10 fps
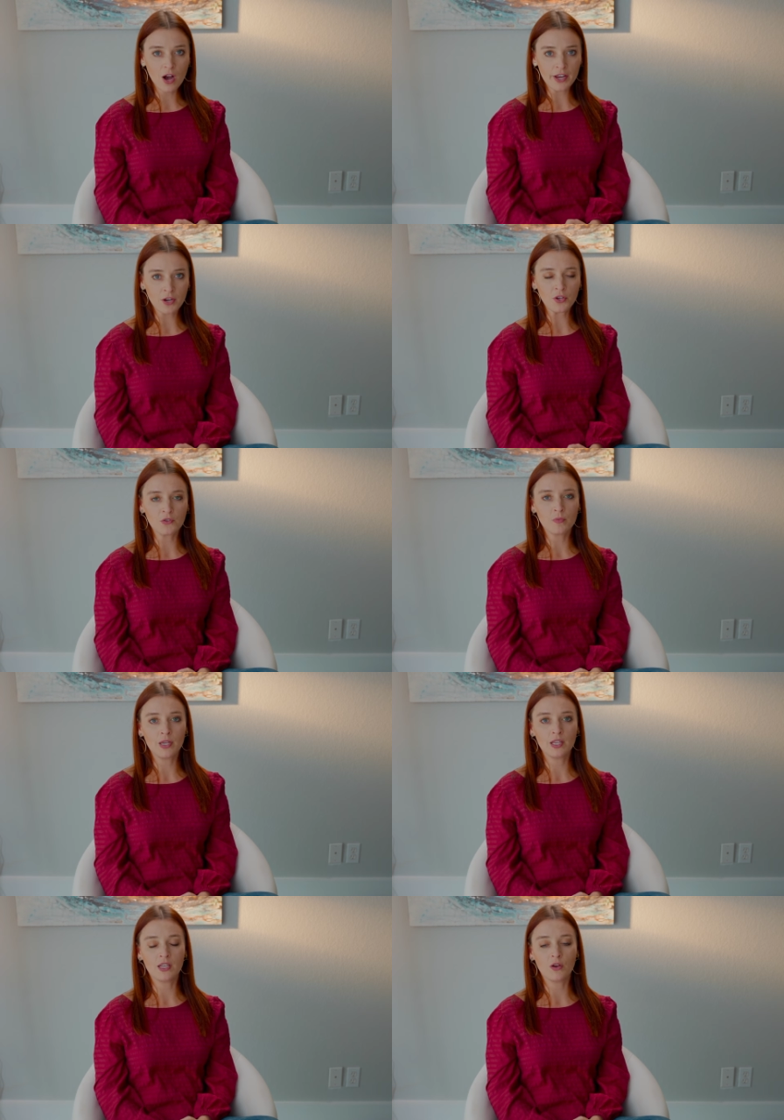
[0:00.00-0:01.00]
I know you've
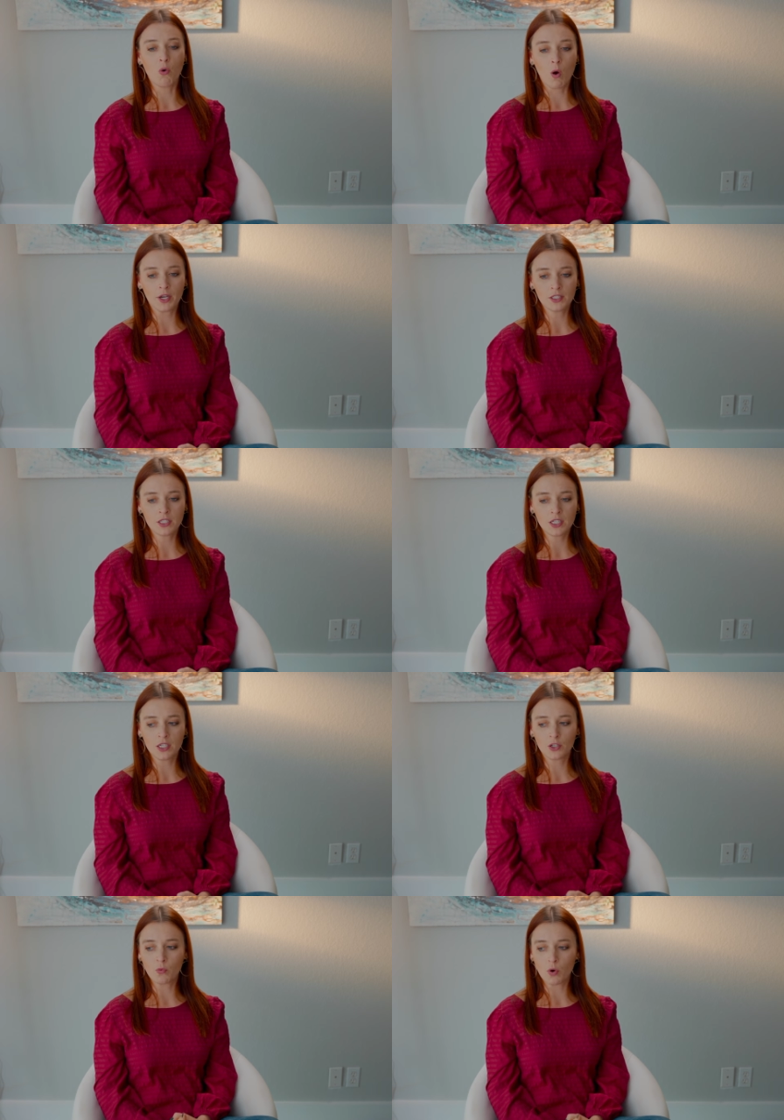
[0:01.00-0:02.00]
been wanting to
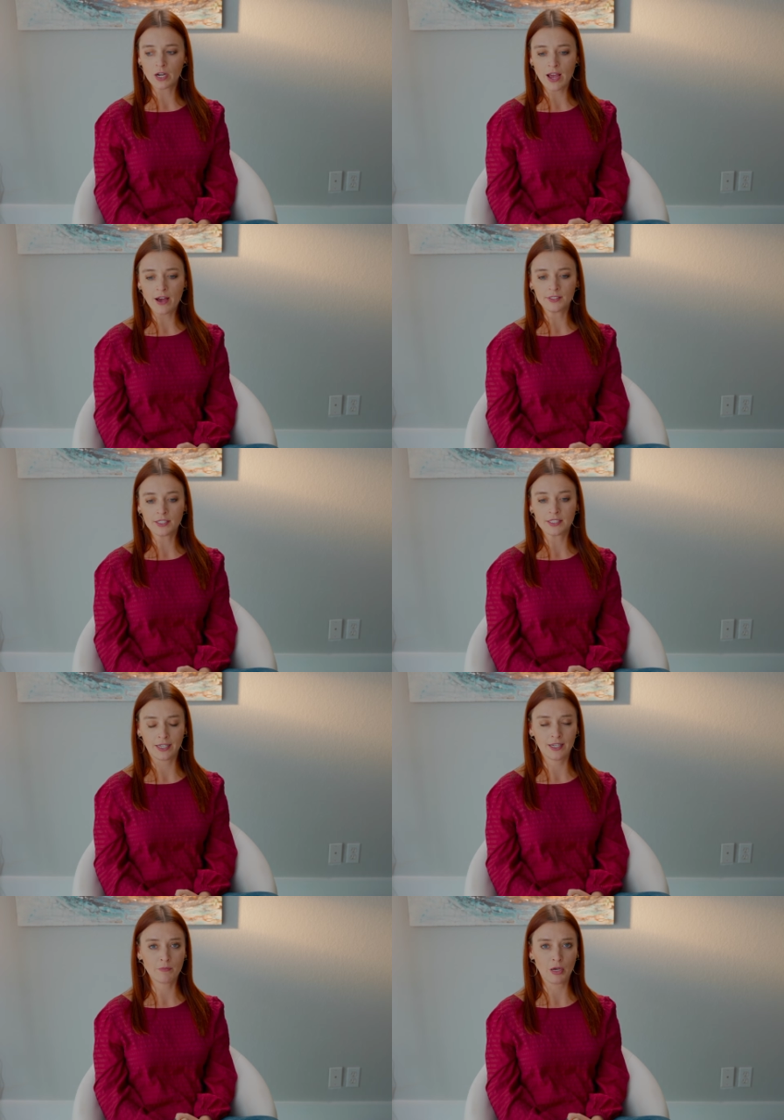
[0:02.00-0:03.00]
hear what I have to
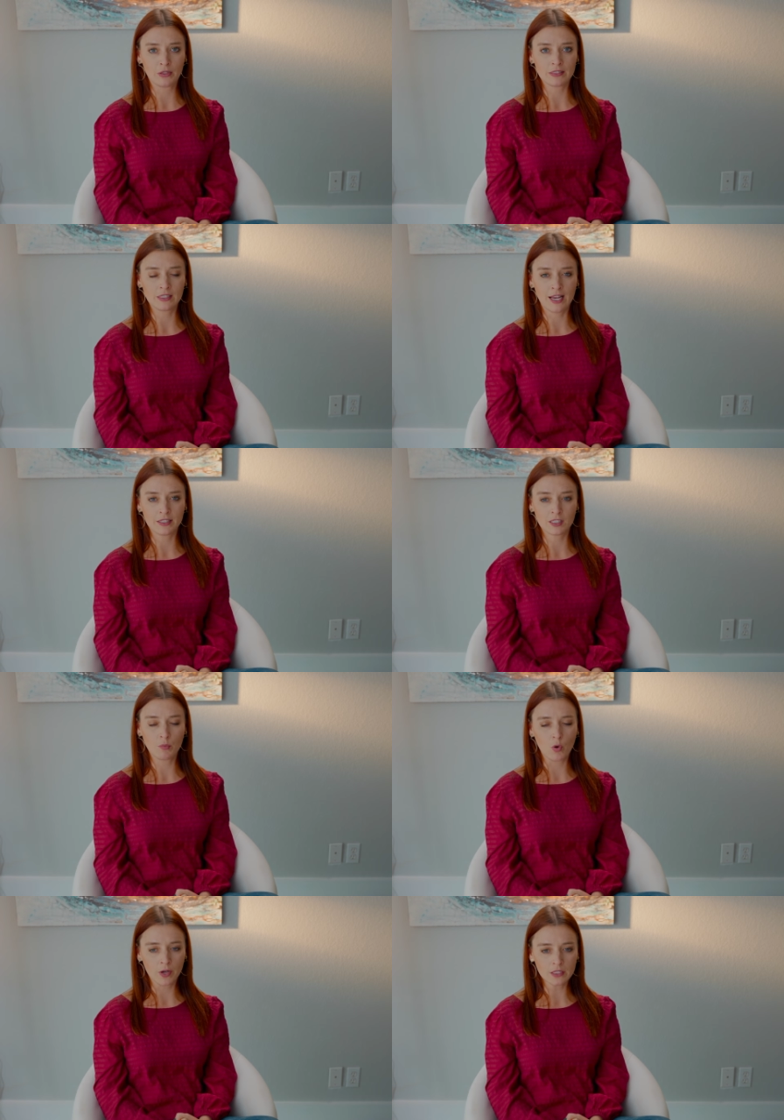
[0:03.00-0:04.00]
say about this last
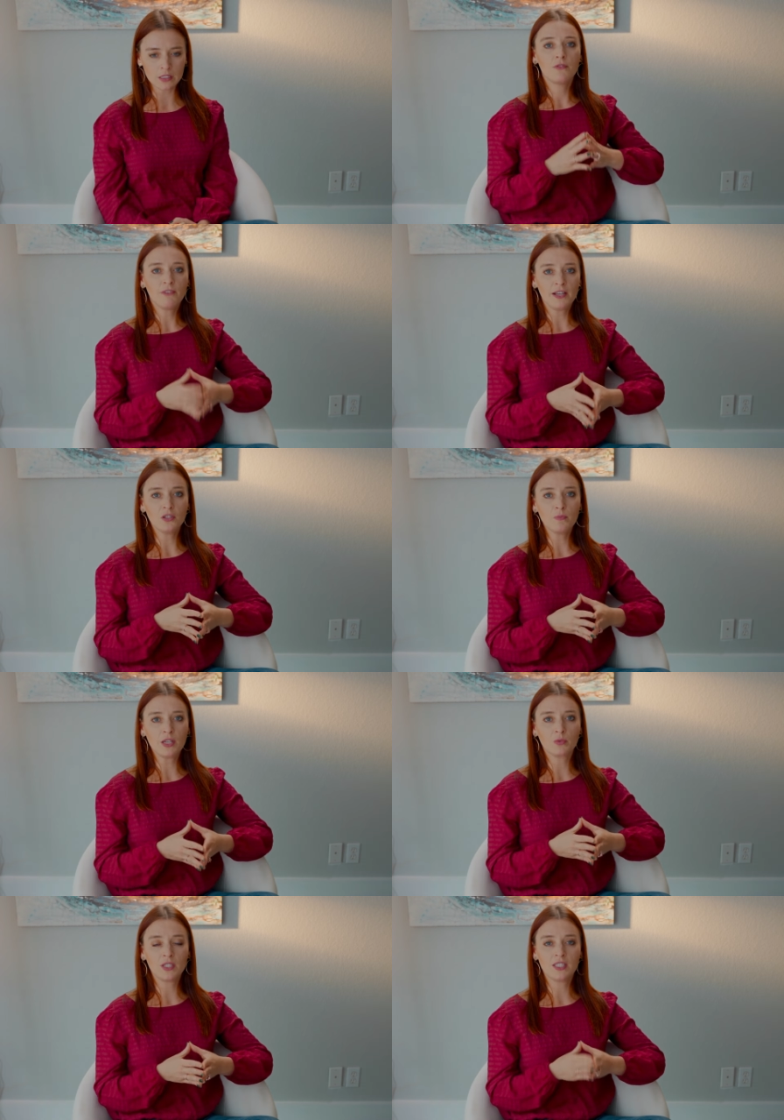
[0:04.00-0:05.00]
point. The final
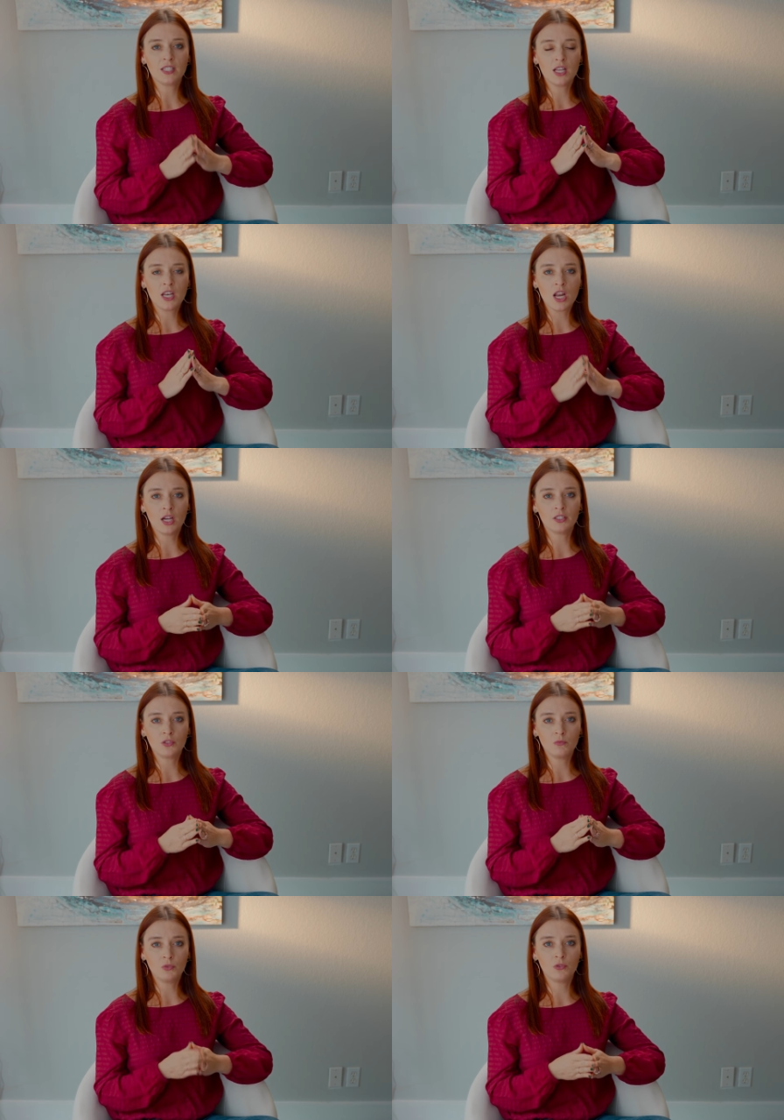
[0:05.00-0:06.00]
big reason not
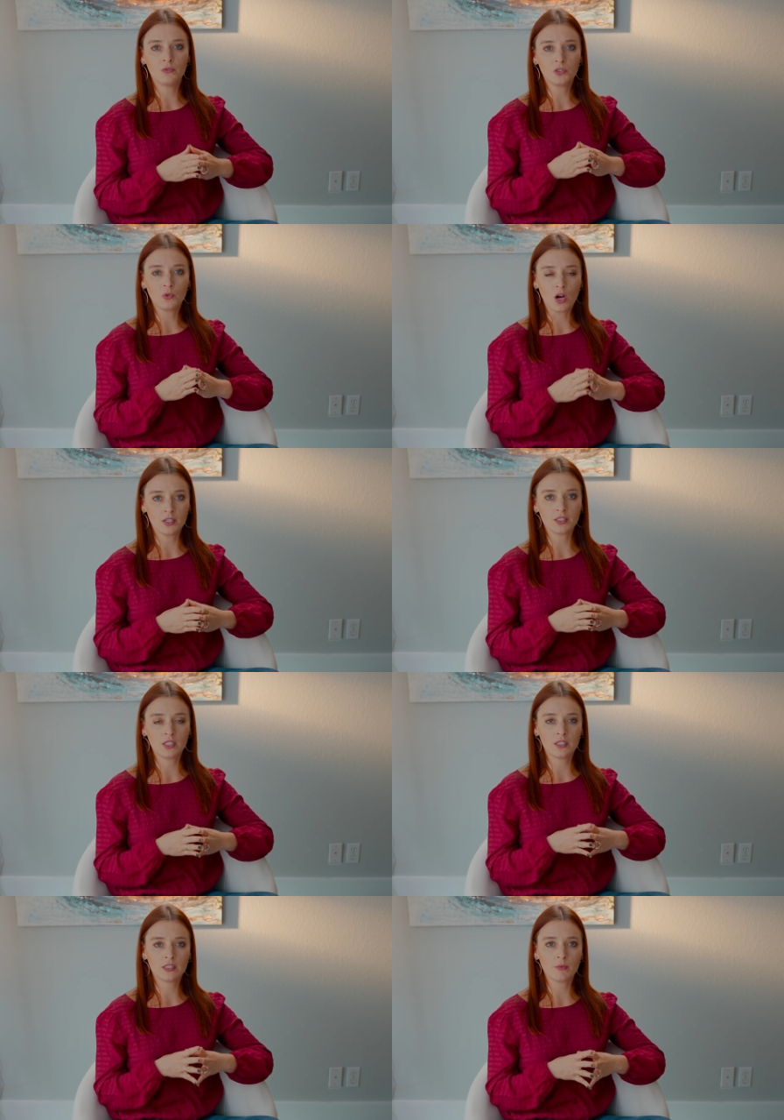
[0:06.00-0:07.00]
to move to
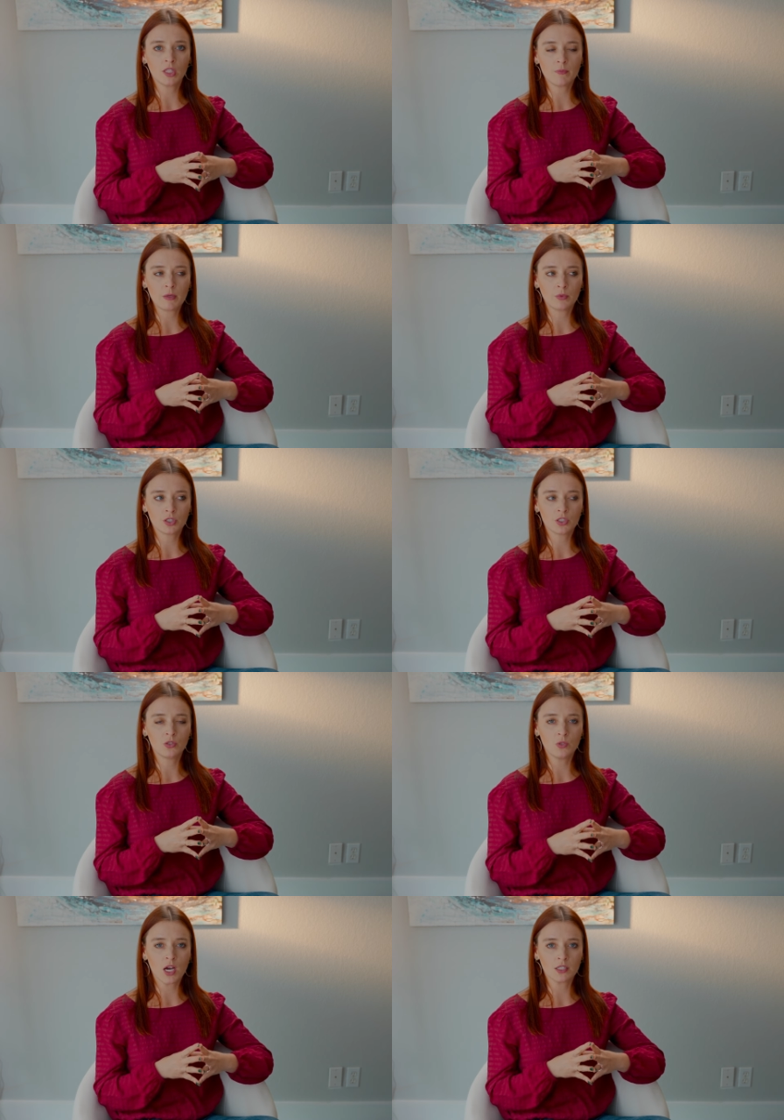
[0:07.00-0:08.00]
Austin is something that people just
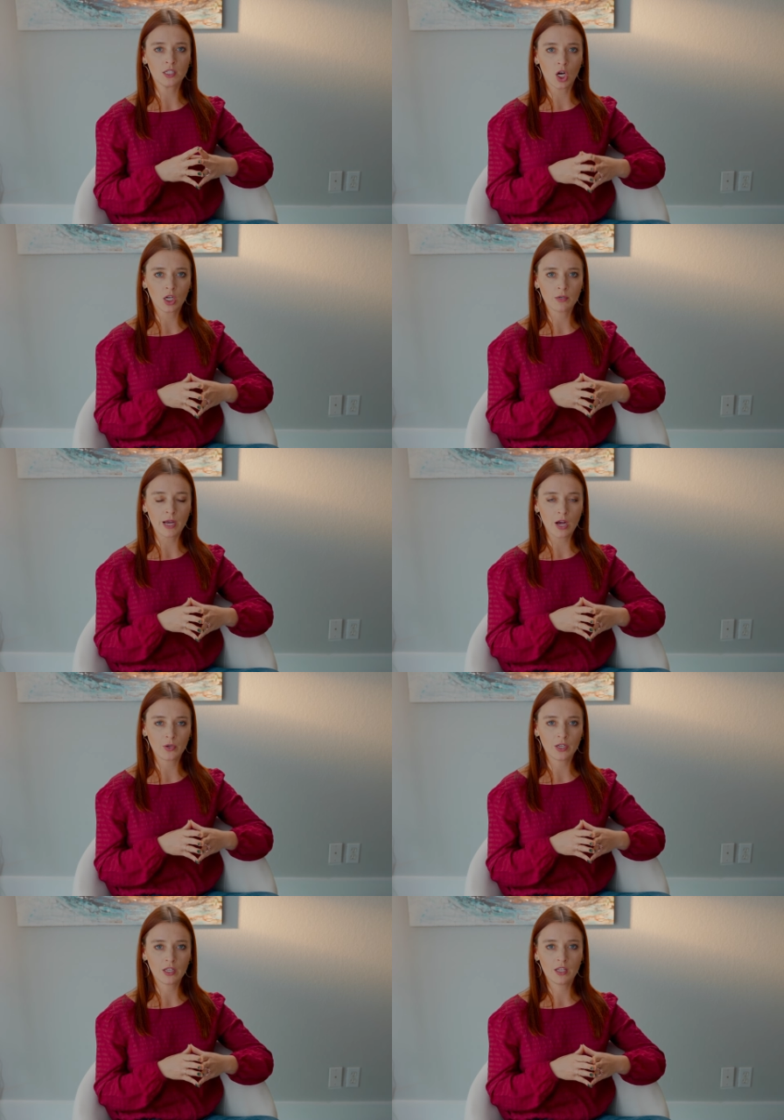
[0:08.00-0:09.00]
do not talk about